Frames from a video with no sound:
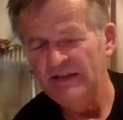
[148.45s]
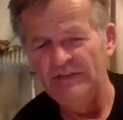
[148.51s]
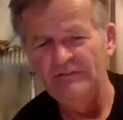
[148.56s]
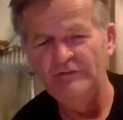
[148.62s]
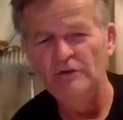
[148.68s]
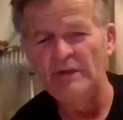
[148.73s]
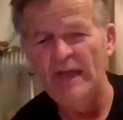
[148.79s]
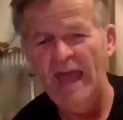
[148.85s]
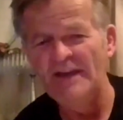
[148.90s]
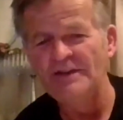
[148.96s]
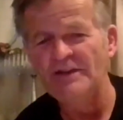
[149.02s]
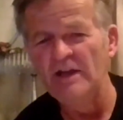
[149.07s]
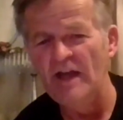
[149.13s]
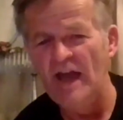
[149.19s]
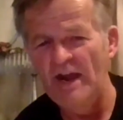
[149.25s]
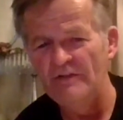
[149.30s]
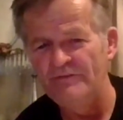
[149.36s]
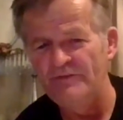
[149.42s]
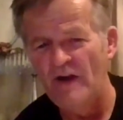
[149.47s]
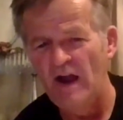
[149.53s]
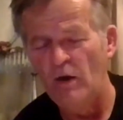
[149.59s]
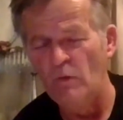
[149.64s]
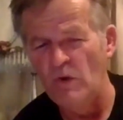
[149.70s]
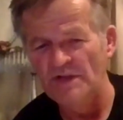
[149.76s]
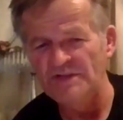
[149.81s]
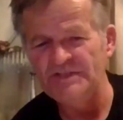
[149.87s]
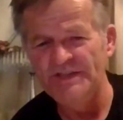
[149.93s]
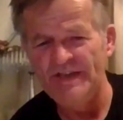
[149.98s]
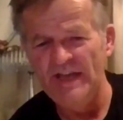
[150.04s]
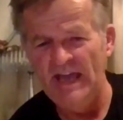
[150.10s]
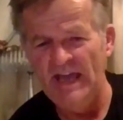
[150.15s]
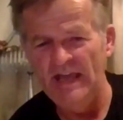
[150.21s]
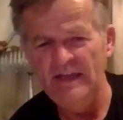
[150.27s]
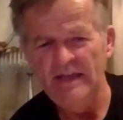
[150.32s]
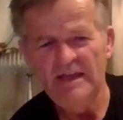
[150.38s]
If you had to light a fire once a
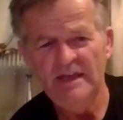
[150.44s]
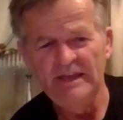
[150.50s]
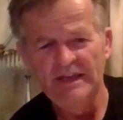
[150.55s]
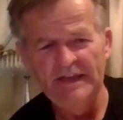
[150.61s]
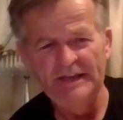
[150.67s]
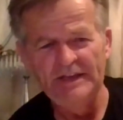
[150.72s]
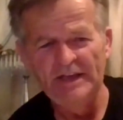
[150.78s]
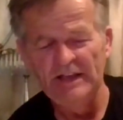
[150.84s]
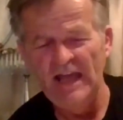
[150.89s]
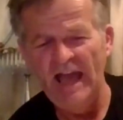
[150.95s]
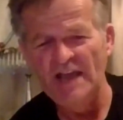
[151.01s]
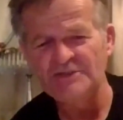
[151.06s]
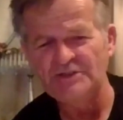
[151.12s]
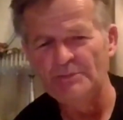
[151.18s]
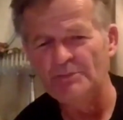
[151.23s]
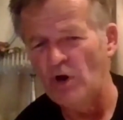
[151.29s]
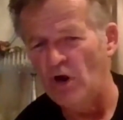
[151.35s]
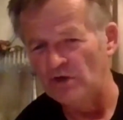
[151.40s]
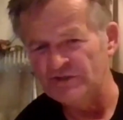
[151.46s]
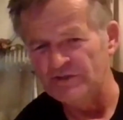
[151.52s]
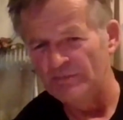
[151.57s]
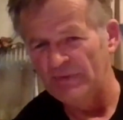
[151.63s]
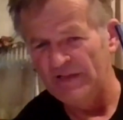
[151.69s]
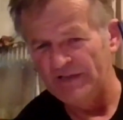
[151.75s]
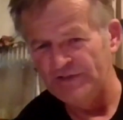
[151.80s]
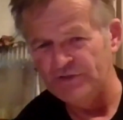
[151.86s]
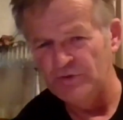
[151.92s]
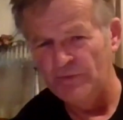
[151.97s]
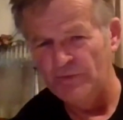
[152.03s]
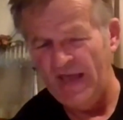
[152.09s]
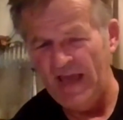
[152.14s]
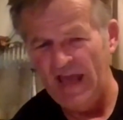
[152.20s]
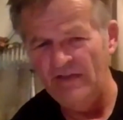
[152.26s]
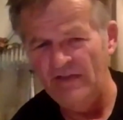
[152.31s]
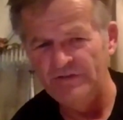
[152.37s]
day, it'd last approximately
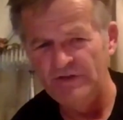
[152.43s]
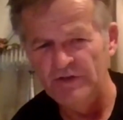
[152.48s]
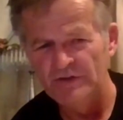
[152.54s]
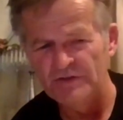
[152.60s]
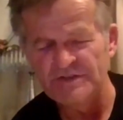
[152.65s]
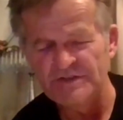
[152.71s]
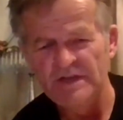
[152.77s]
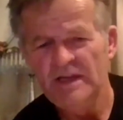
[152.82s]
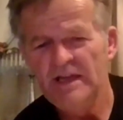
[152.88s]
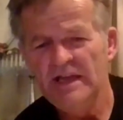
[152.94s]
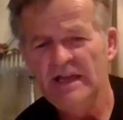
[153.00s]
2.5 years.